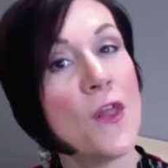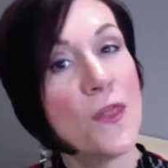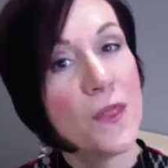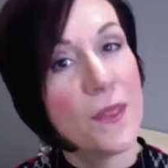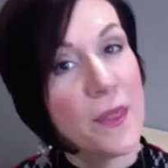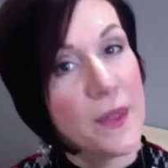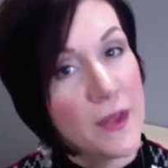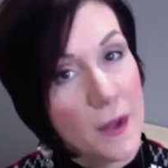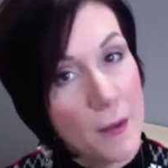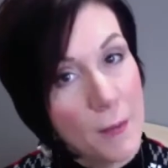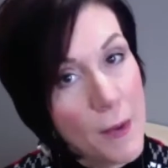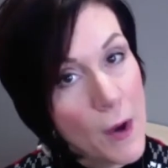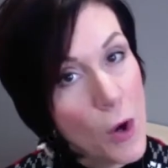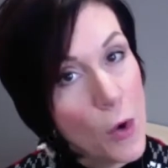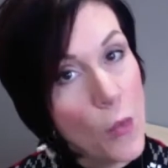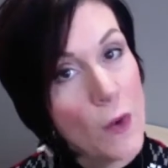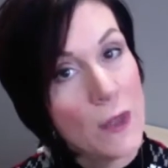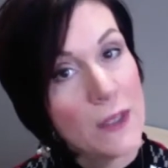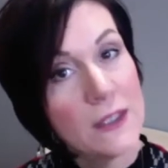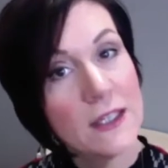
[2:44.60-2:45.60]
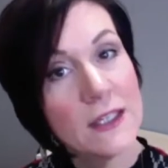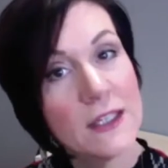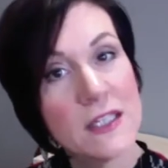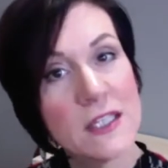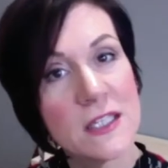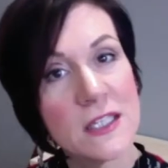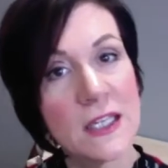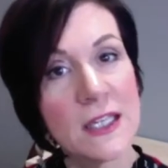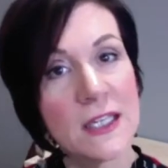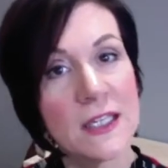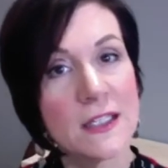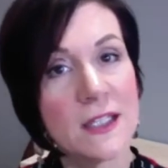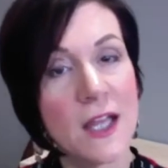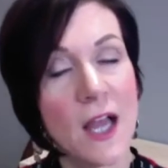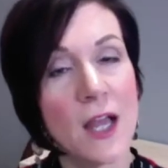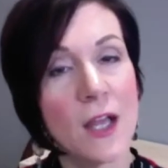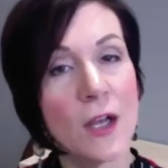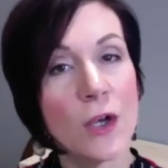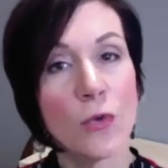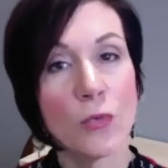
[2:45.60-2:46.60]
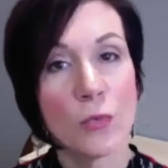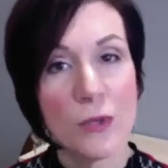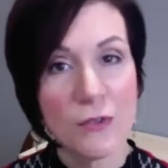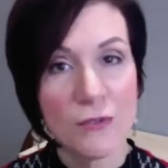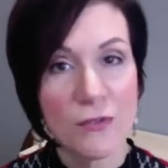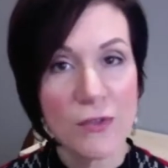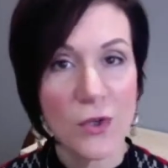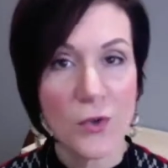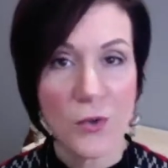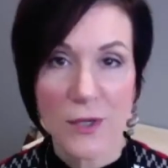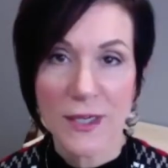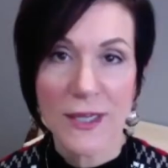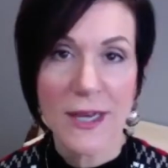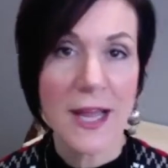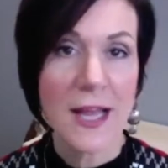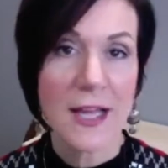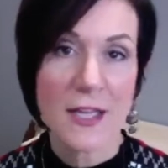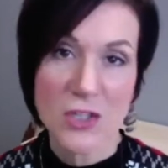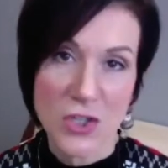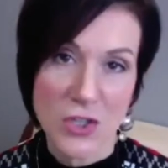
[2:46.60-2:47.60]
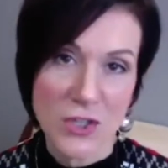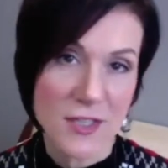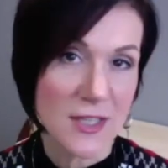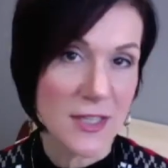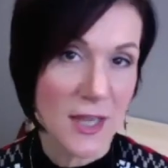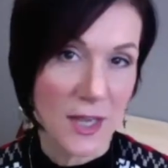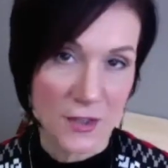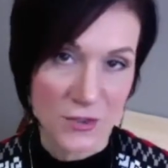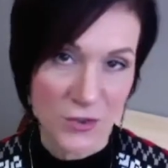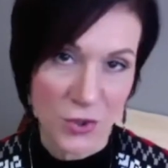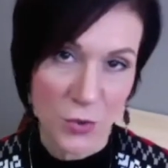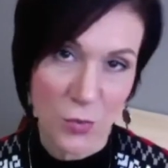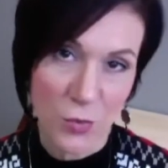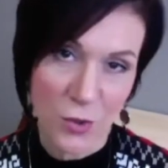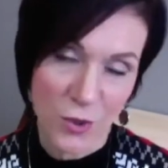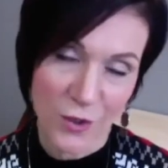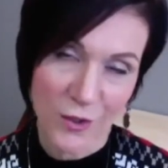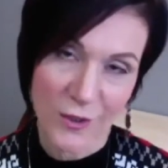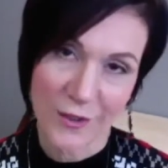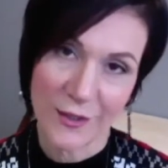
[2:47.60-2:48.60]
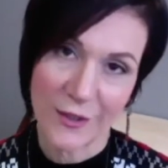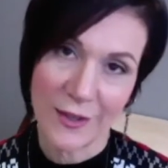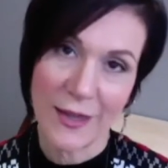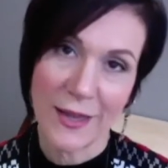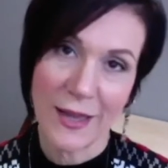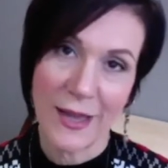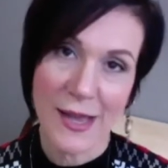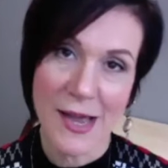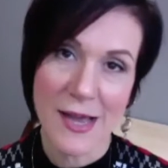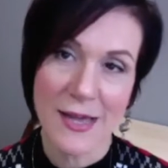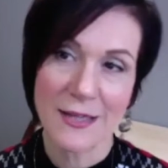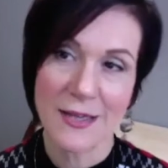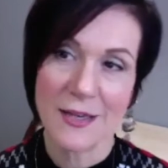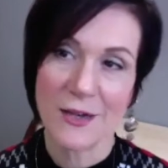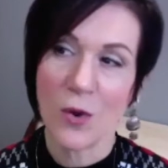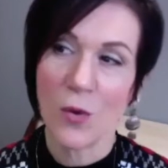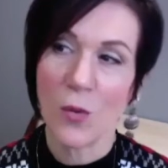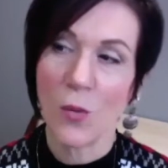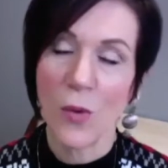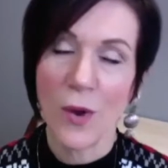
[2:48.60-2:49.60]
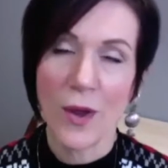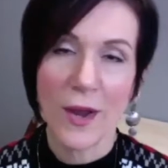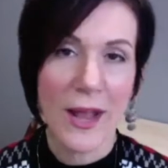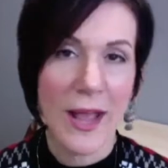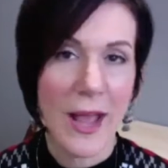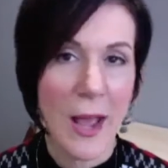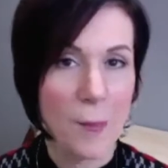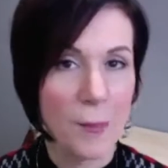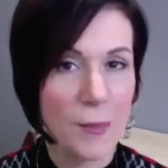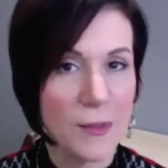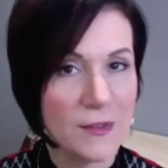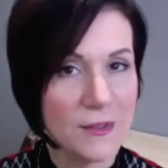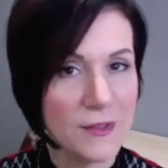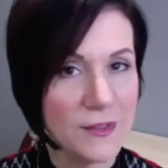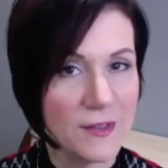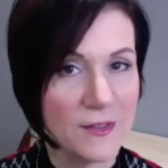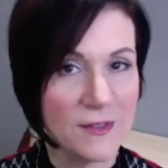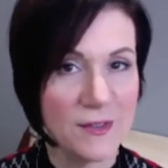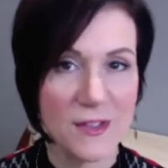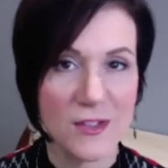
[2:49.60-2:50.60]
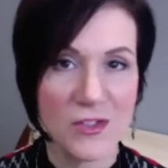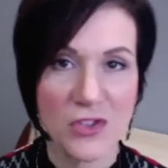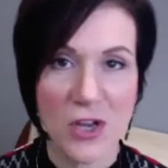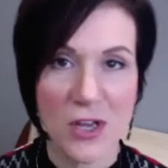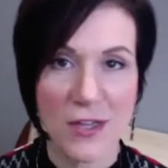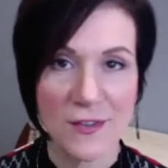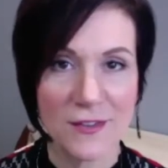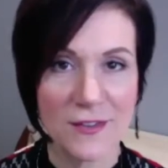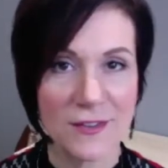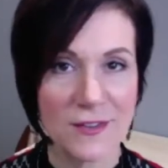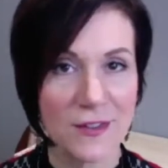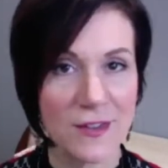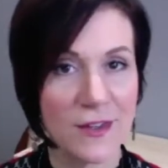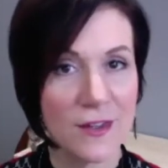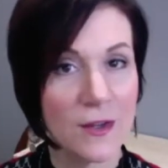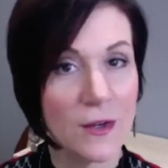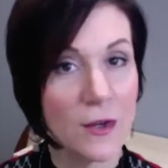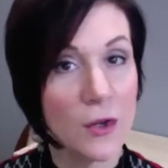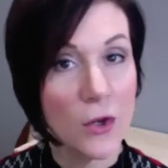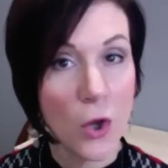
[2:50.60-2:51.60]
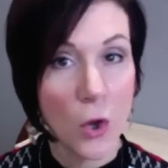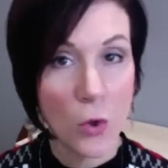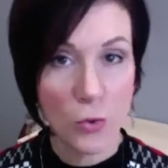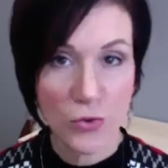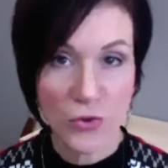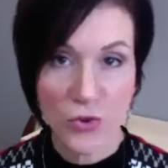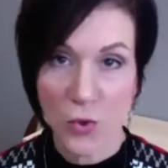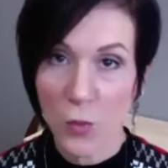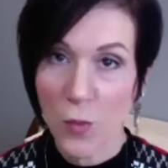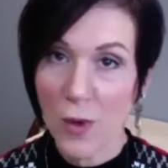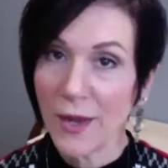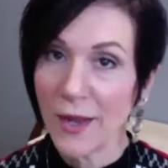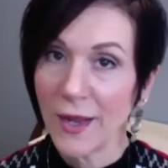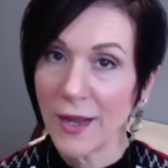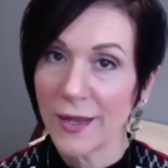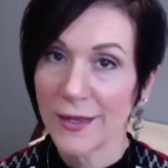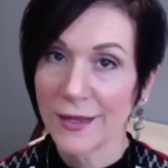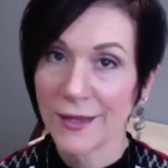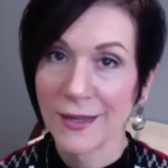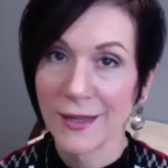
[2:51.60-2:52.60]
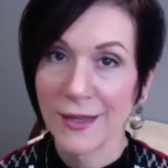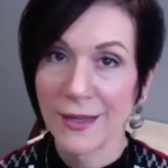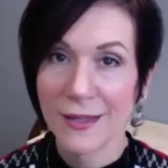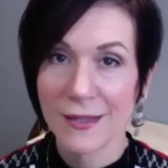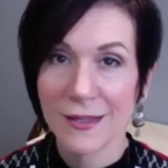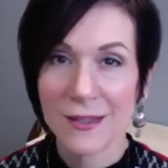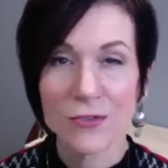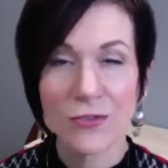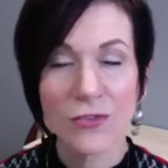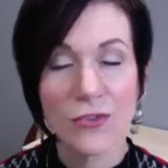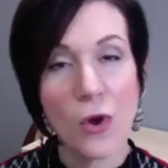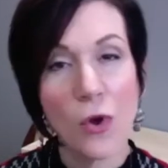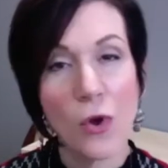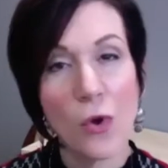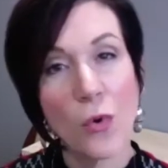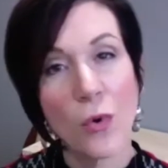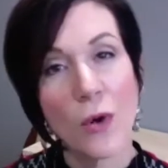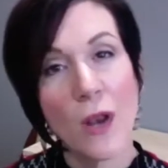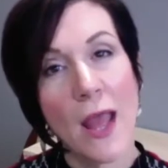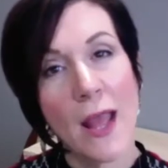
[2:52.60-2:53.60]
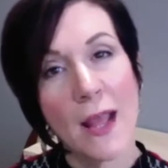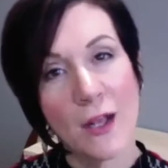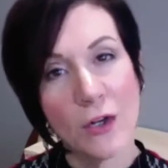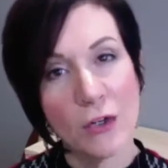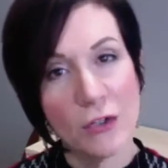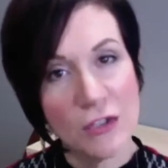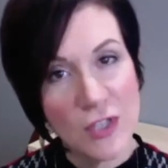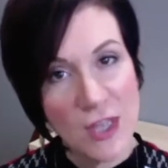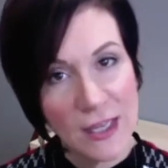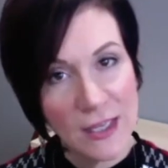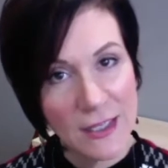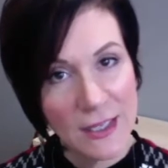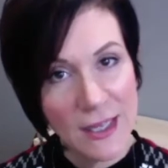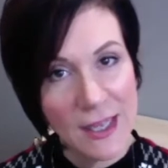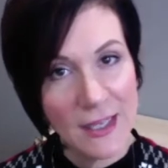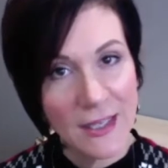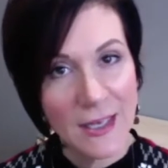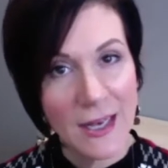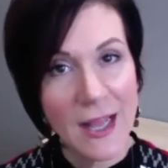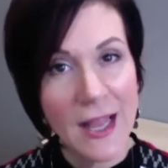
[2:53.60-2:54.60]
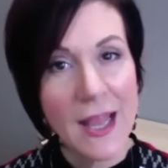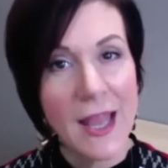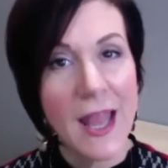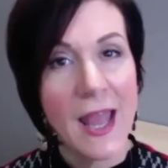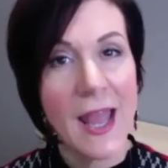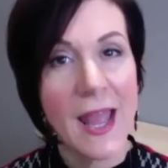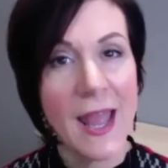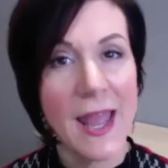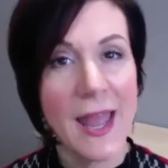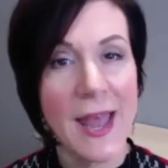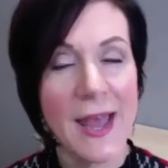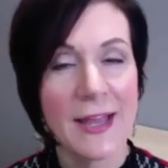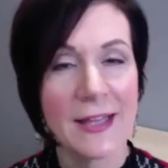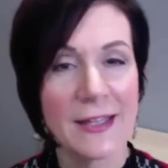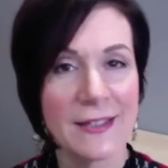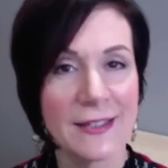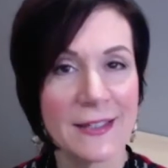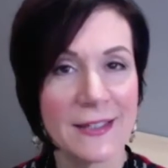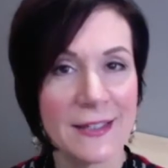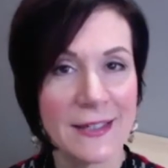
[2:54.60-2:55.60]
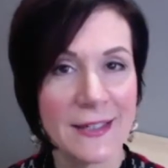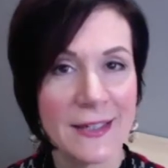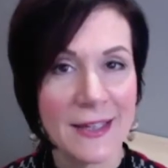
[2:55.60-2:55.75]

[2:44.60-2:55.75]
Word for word: think about what needs to get done, review it, and just get to work. And what happens is it just goes away. You don't entertain it and